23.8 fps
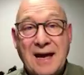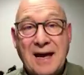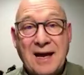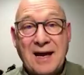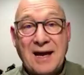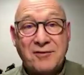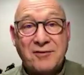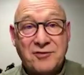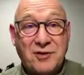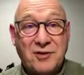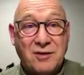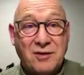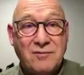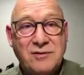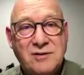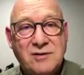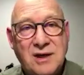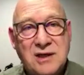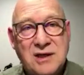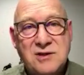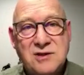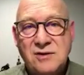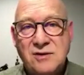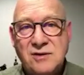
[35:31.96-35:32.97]
The hardest
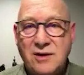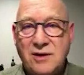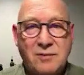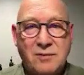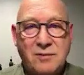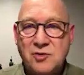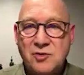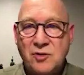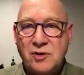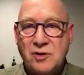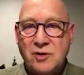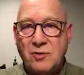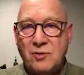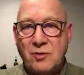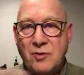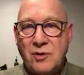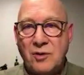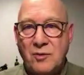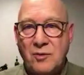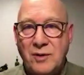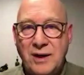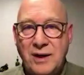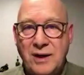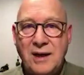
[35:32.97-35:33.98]
conversations, I'm sure that we're
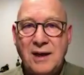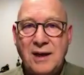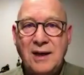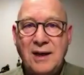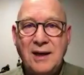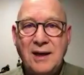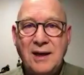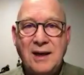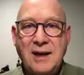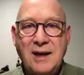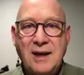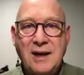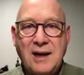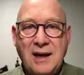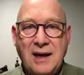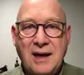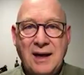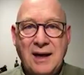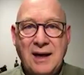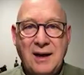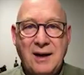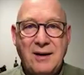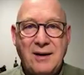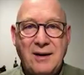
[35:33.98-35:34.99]
all aware,
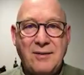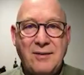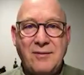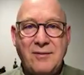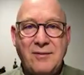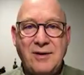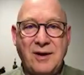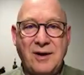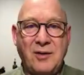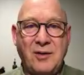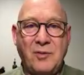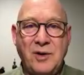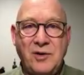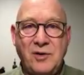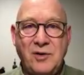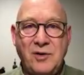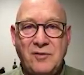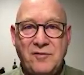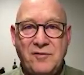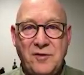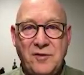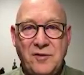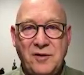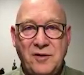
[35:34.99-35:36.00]
are when
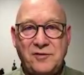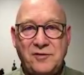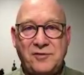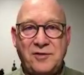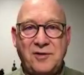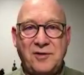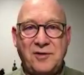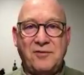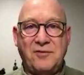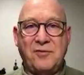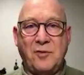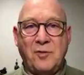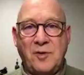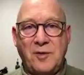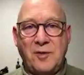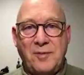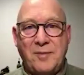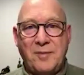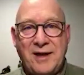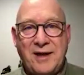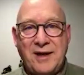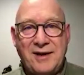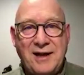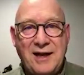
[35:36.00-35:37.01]
you're first informed
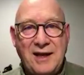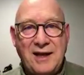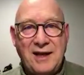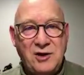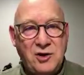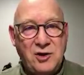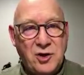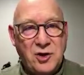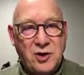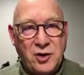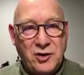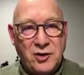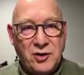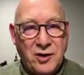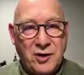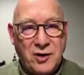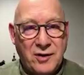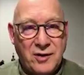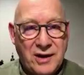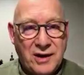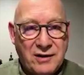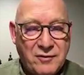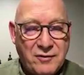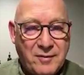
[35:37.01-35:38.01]
about it and you don't
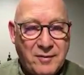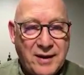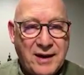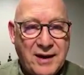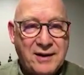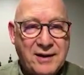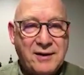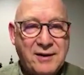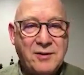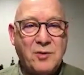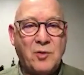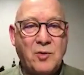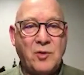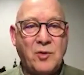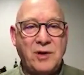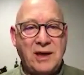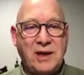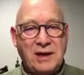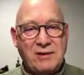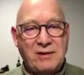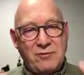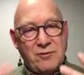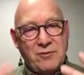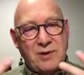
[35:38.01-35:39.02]
know enough about it, or
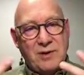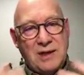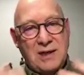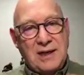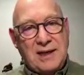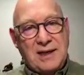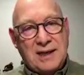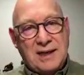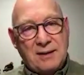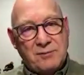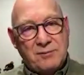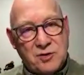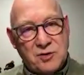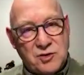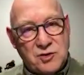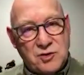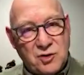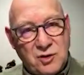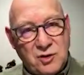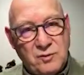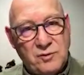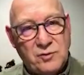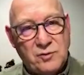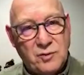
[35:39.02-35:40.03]
you haven't really come to
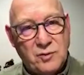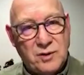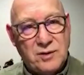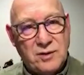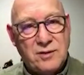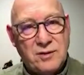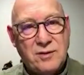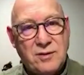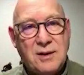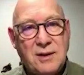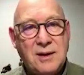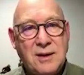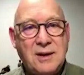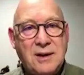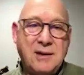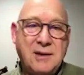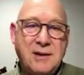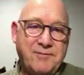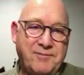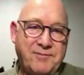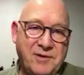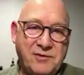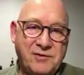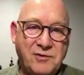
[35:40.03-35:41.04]
terms with
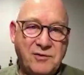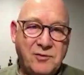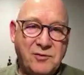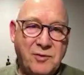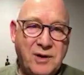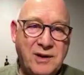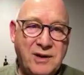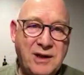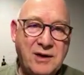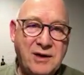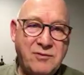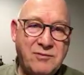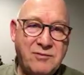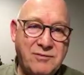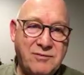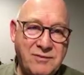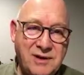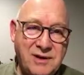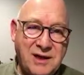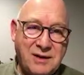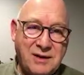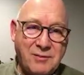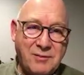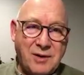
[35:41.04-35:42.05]
this is where that
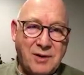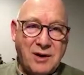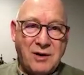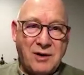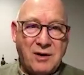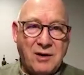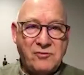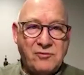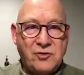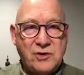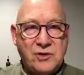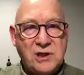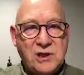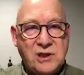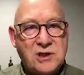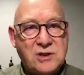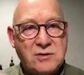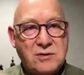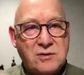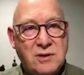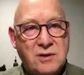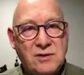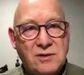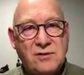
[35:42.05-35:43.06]
my life
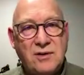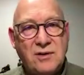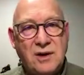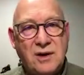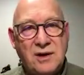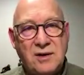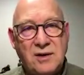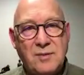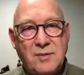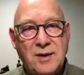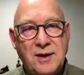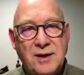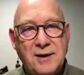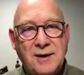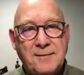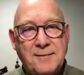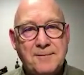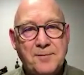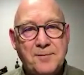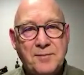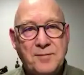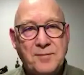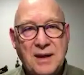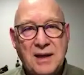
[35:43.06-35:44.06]
trajectory is going to be,
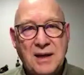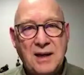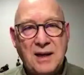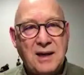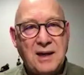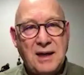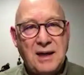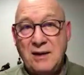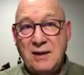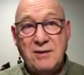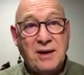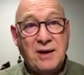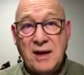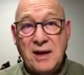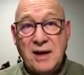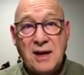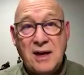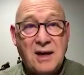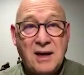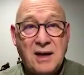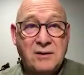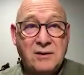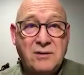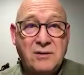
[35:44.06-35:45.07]
and they
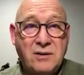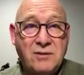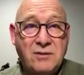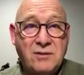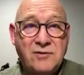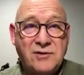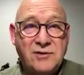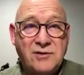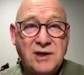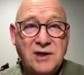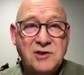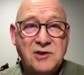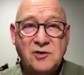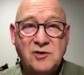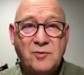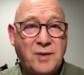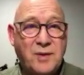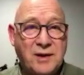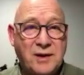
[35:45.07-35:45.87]
are hard conversations.